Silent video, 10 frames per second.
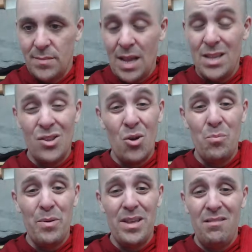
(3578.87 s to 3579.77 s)
And
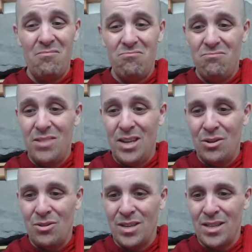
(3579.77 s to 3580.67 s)
don't be,
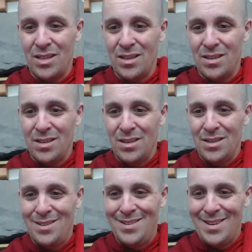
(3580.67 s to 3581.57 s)
like the
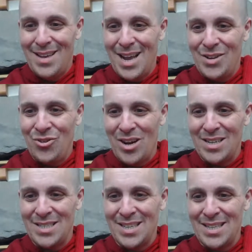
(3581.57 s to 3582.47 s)

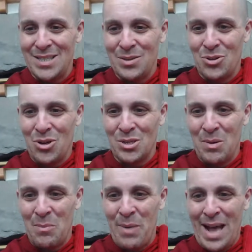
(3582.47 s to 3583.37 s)
Adriana says, it talks
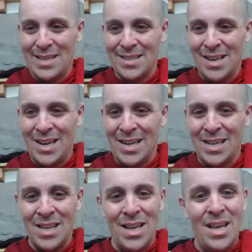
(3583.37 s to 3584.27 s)
about
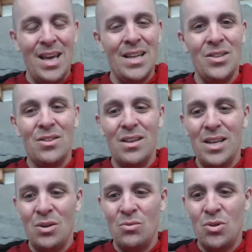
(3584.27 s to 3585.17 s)
backsliding, and
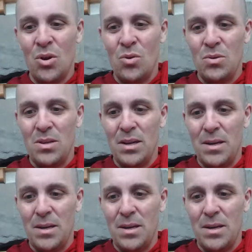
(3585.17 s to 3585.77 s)
don't.